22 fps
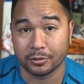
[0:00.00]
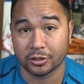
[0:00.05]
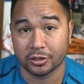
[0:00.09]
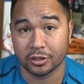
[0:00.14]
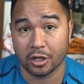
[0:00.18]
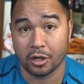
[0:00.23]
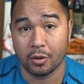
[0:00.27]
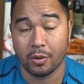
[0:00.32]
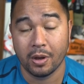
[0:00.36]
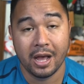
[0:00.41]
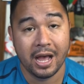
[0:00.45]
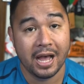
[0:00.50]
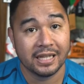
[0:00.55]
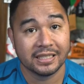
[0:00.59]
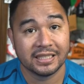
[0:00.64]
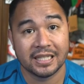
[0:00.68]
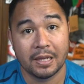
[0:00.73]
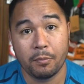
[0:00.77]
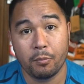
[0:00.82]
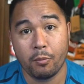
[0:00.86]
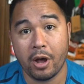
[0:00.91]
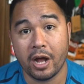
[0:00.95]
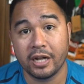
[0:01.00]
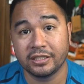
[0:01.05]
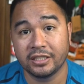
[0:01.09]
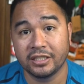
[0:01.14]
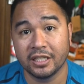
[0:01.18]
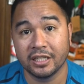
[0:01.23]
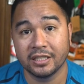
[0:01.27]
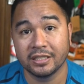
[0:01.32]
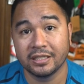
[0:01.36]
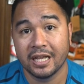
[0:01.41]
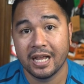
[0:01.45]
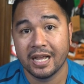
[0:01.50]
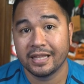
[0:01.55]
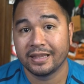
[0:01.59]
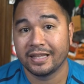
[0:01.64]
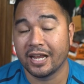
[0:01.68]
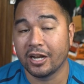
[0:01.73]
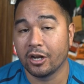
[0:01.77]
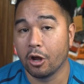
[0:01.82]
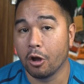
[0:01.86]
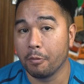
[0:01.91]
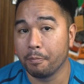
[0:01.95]
So some watches,
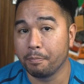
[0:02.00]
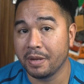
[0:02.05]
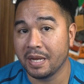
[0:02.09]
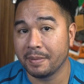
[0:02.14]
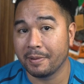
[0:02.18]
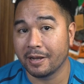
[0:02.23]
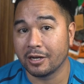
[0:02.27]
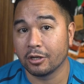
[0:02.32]
they don't beep.